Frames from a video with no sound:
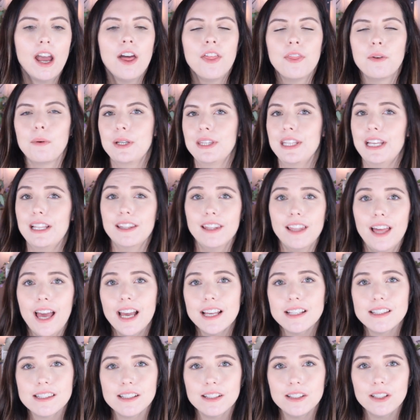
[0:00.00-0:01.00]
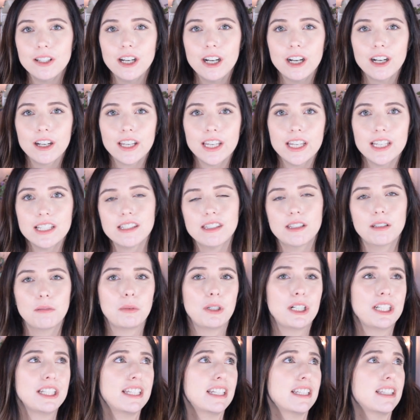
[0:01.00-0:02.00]
the one that lasts the longest, the
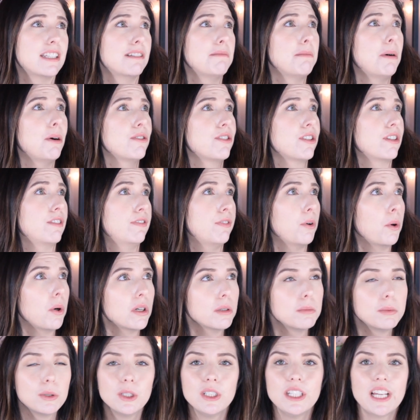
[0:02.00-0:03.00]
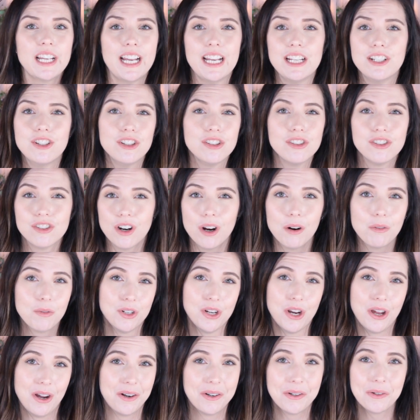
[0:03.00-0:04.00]
one that's the most affordable, like I just
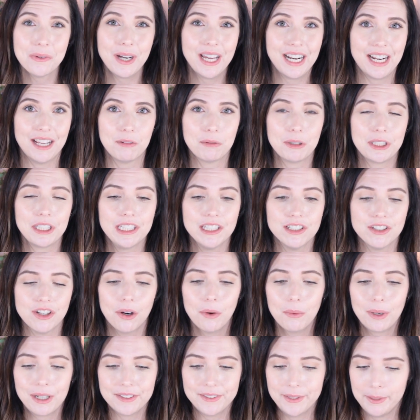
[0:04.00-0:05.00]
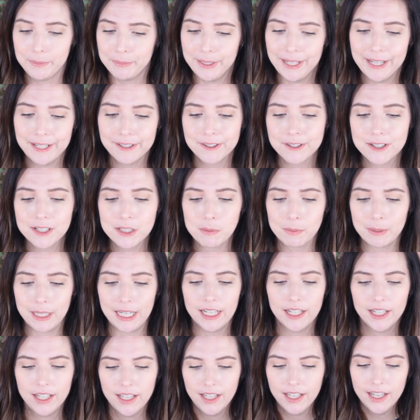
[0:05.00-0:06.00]
don't know and I really don't wear lip liners,
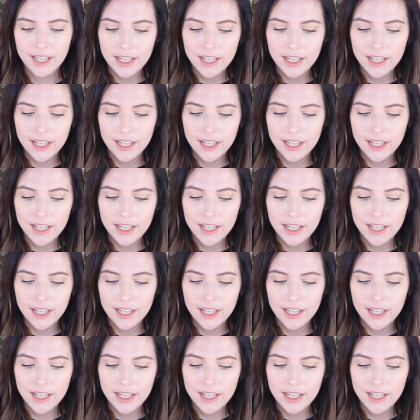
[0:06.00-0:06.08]
but